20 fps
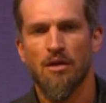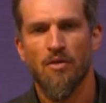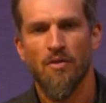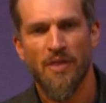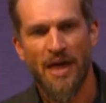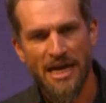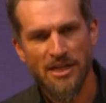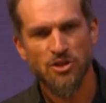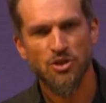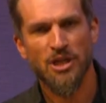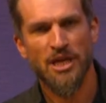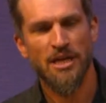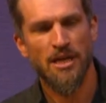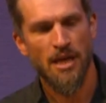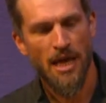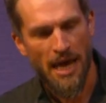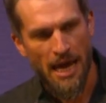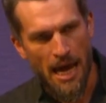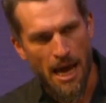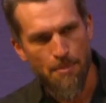that can
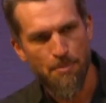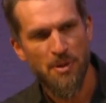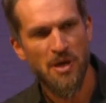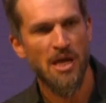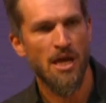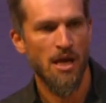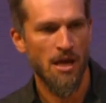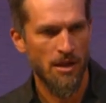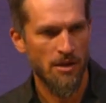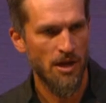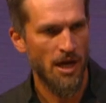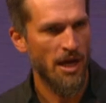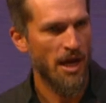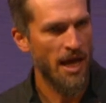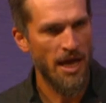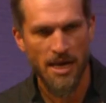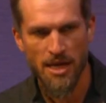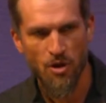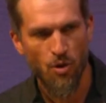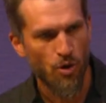happen in
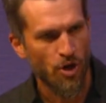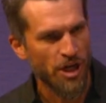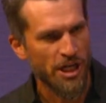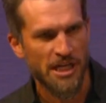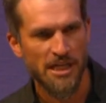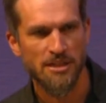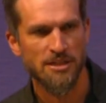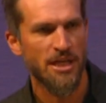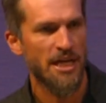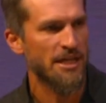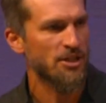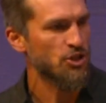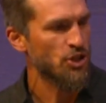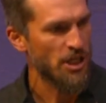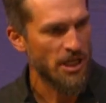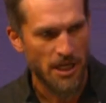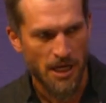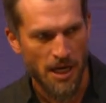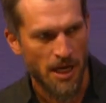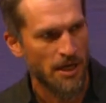any
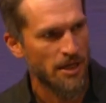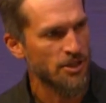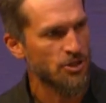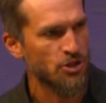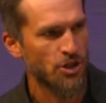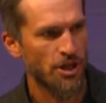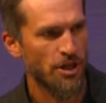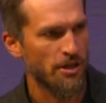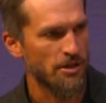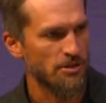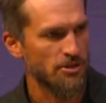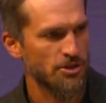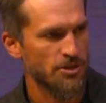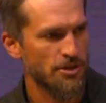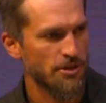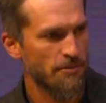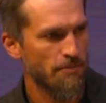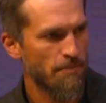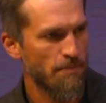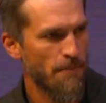organization, in any
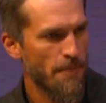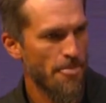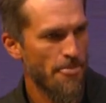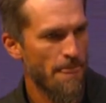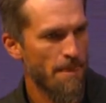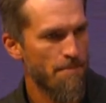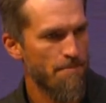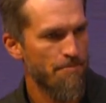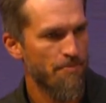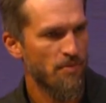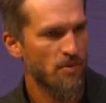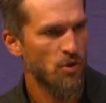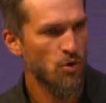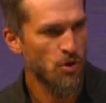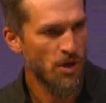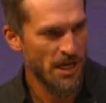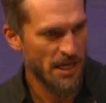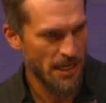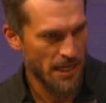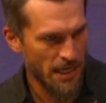church. You
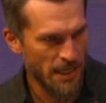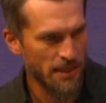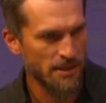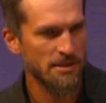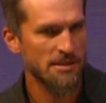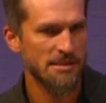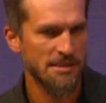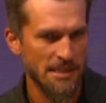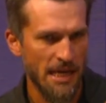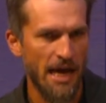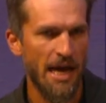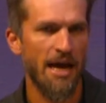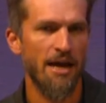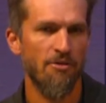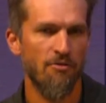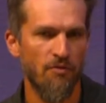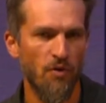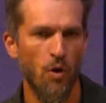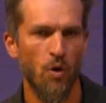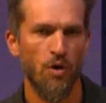get
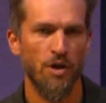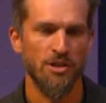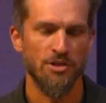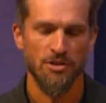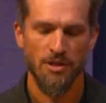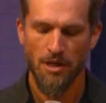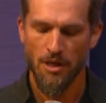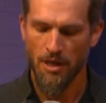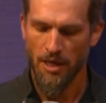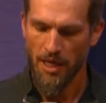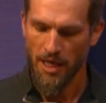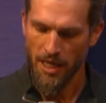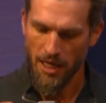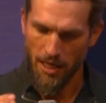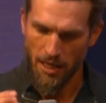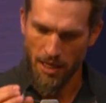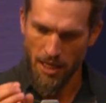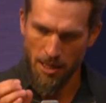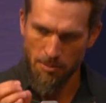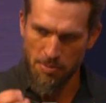inside focused.
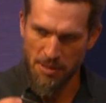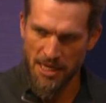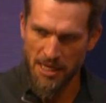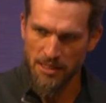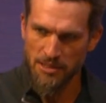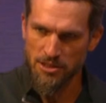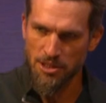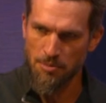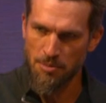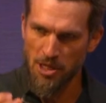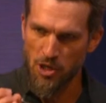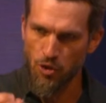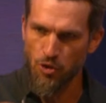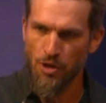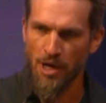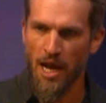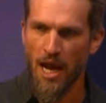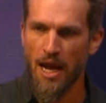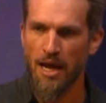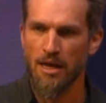It begins to be
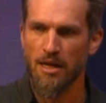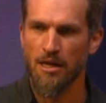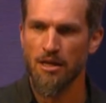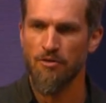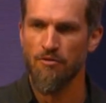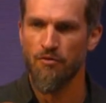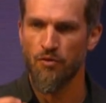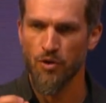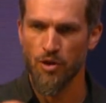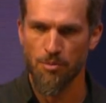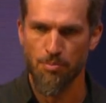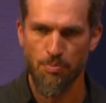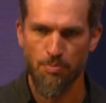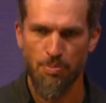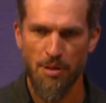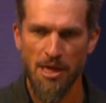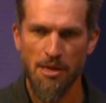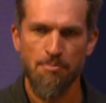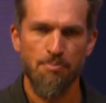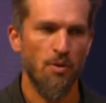created for the
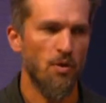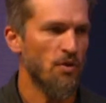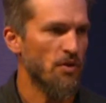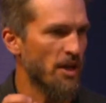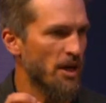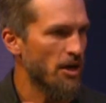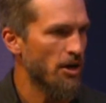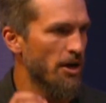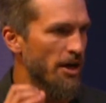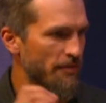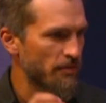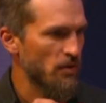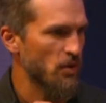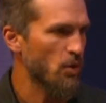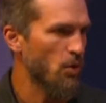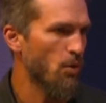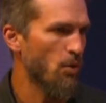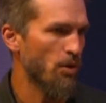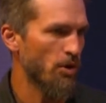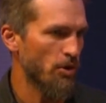people that are at the
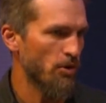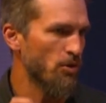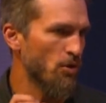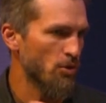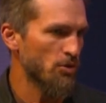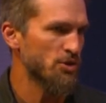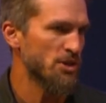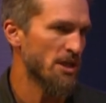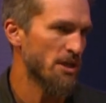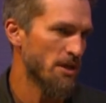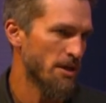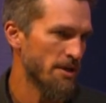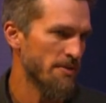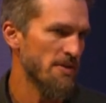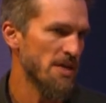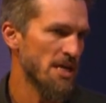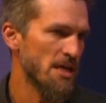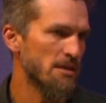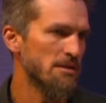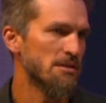core, or those that are in
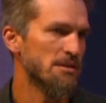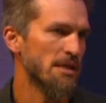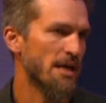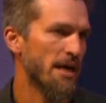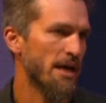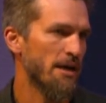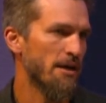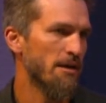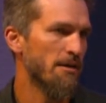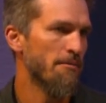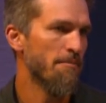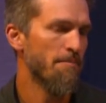the inside.